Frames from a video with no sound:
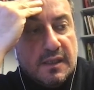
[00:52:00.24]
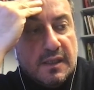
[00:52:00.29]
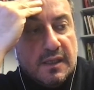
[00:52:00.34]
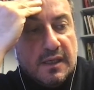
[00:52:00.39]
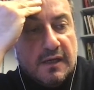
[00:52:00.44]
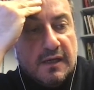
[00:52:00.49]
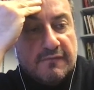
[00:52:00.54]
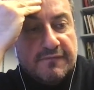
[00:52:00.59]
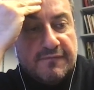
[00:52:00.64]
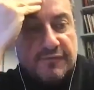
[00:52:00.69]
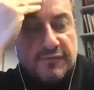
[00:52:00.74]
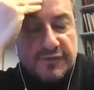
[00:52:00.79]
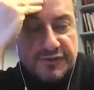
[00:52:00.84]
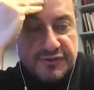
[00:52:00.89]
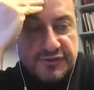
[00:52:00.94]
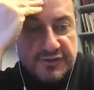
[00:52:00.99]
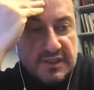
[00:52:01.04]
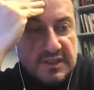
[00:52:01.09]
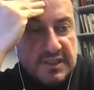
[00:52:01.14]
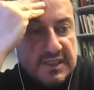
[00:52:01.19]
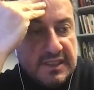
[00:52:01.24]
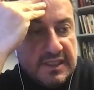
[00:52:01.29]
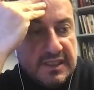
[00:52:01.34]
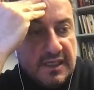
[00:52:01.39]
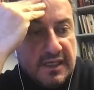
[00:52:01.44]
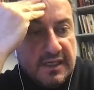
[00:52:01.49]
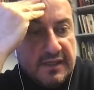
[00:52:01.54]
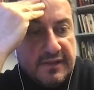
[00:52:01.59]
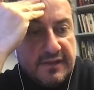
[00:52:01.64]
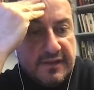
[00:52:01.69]
Unfortunately,
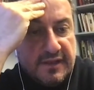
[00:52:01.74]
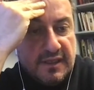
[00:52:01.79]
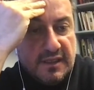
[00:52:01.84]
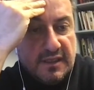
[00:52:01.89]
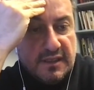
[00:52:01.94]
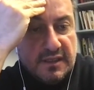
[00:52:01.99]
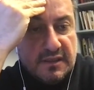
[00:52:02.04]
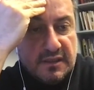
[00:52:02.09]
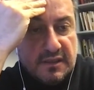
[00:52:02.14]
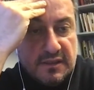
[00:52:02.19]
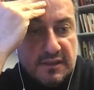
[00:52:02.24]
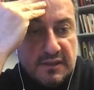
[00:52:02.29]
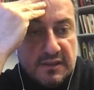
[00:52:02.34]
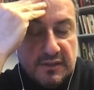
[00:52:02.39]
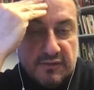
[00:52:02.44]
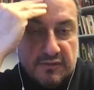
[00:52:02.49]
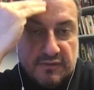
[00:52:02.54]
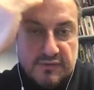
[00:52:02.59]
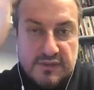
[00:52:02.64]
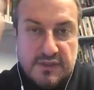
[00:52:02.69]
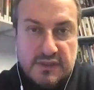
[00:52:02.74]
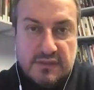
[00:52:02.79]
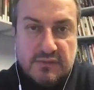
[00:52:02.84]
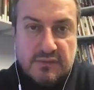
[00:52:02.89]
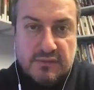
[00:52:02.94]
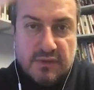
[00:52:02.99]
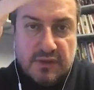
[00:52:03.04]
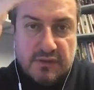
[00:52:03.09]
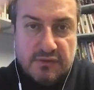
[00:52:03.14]
I think one